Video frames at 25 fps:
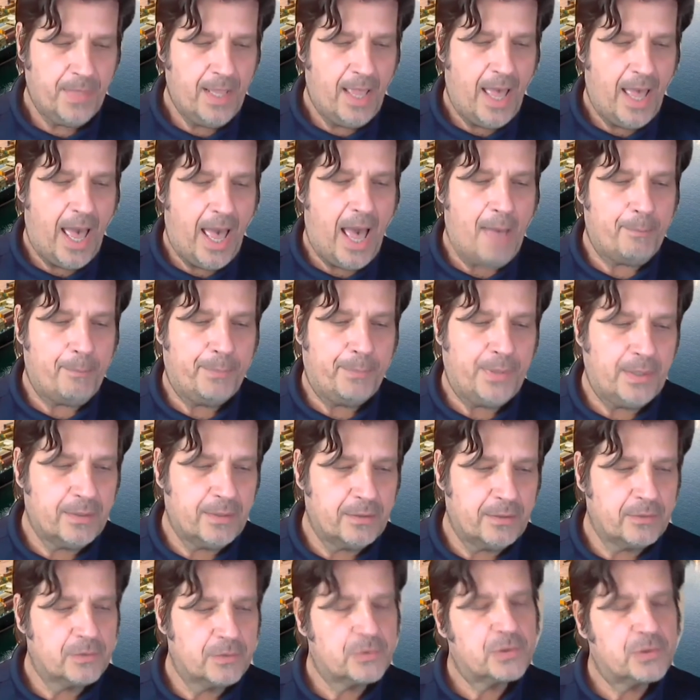
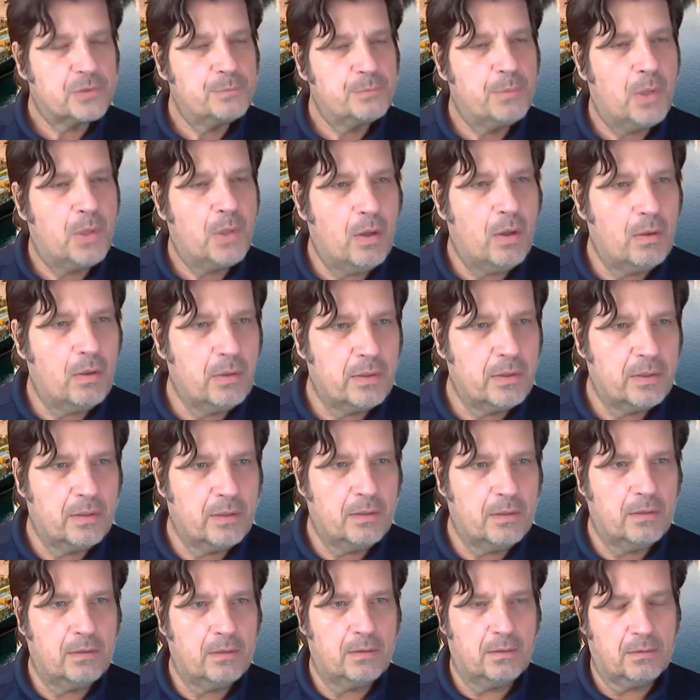happier,
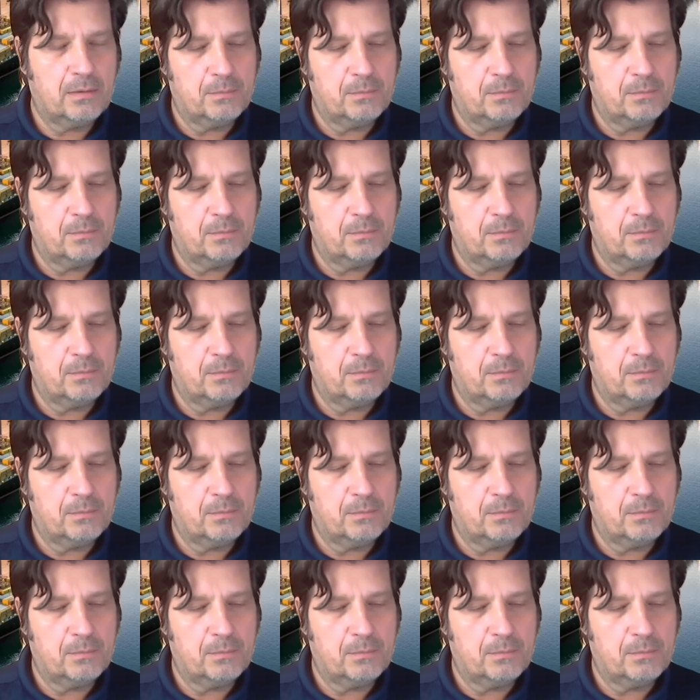smaller,